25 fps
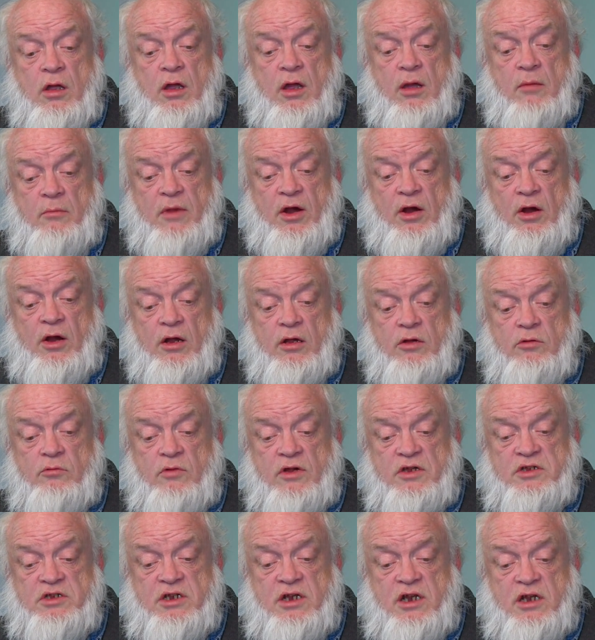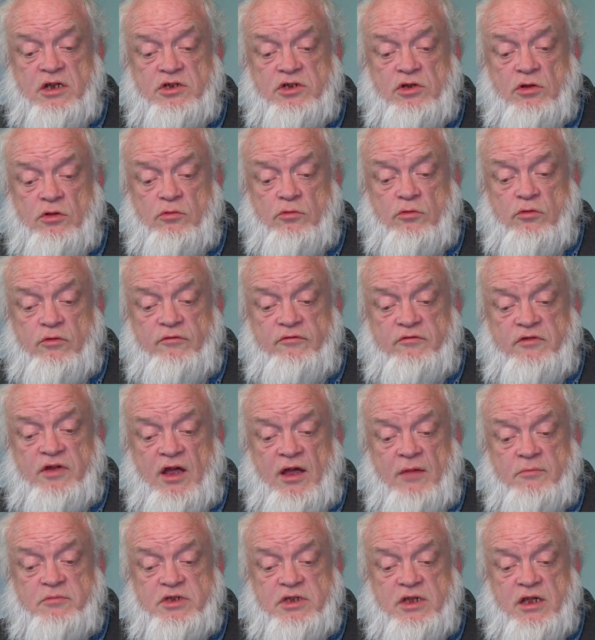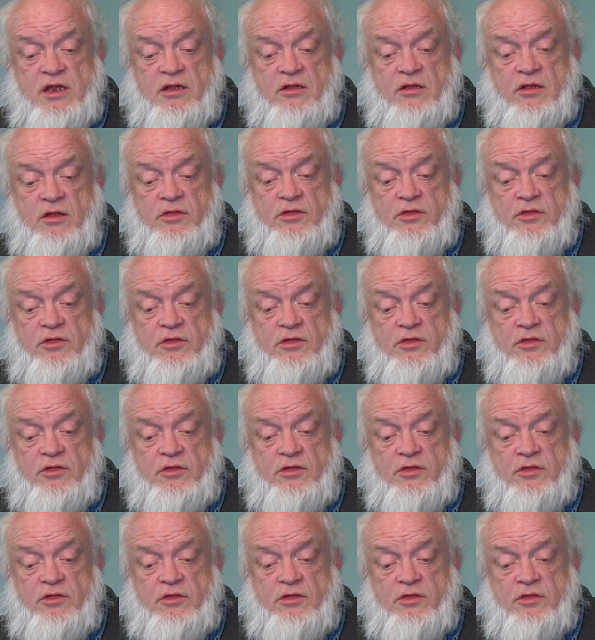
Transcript: American residential rooftops in